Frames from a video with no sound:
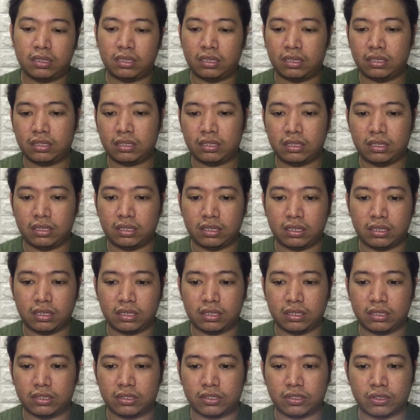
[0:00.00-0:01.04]
And
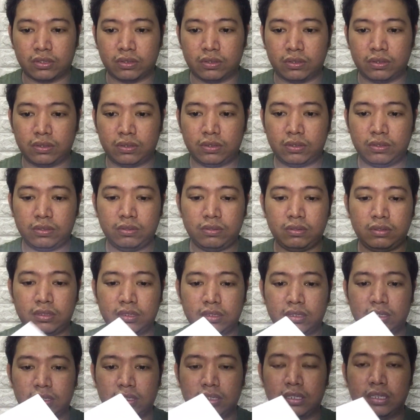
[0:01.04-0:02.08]
then, so
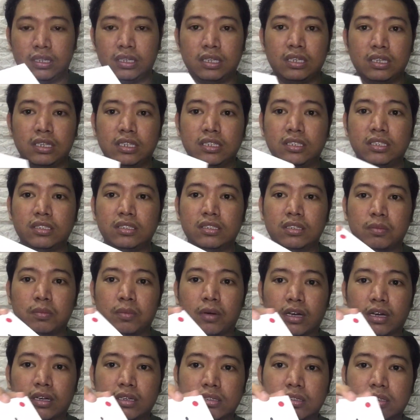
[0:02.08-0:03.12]
this is the
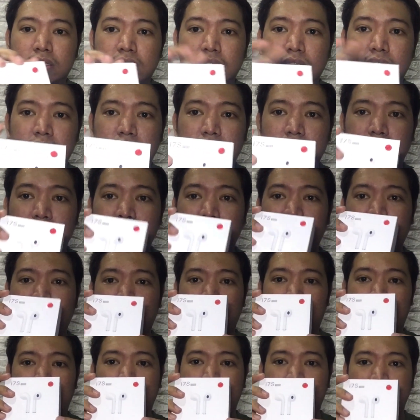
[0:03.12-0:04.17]
box. Kita
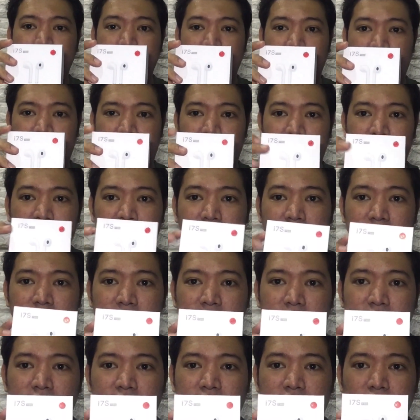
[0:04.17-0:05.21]
nyo? Yeah.
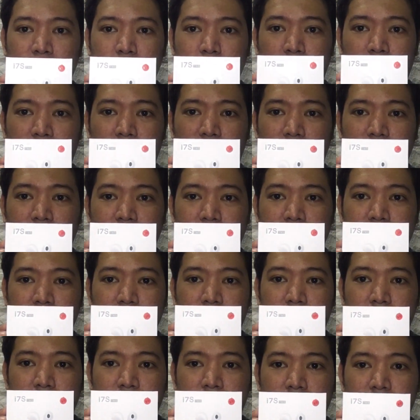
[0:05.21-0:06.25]
This is the box.
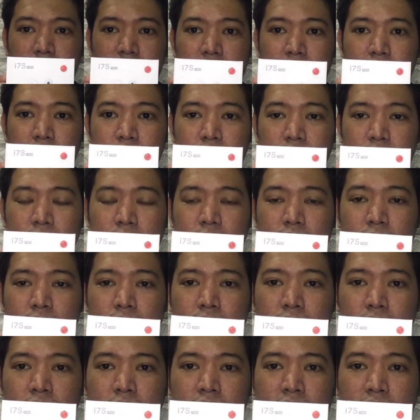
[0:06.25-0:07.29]
So,
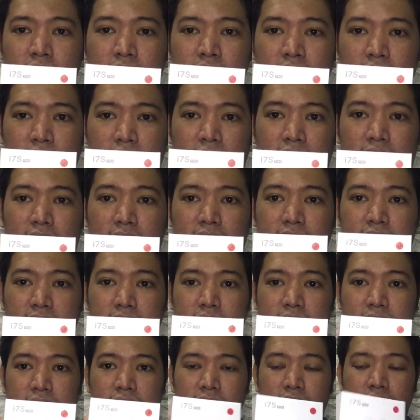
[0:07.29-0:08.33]

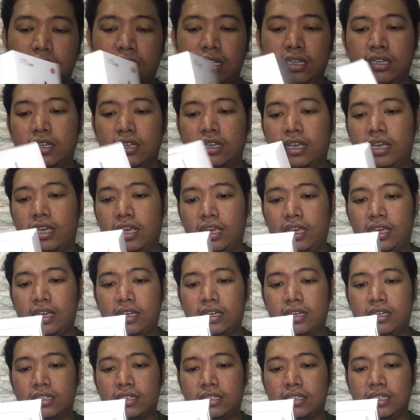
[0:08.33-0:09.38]
yan.
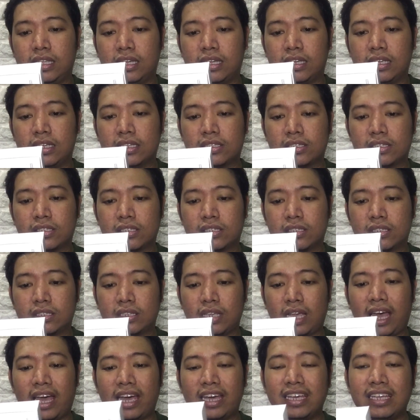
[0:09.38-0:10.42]
And there
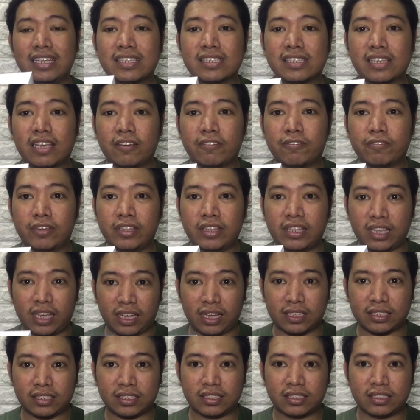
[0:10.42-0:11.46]
is
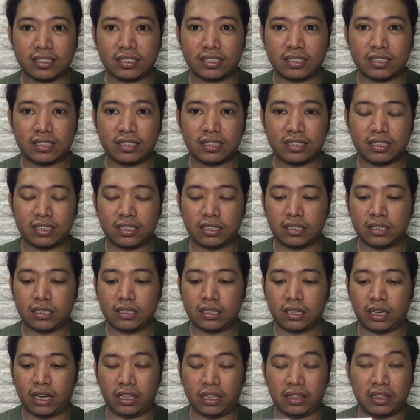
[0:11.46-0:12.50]
i7S.
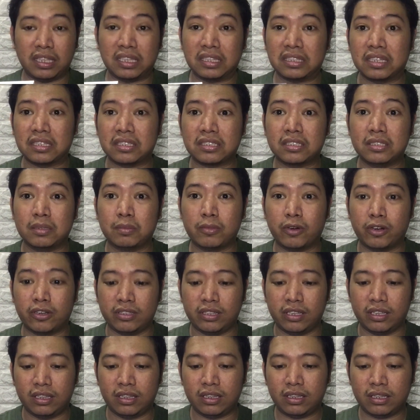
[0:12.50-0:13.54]
I think that's the
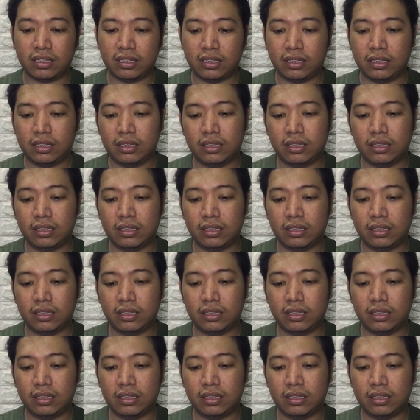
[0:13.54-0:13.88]
model.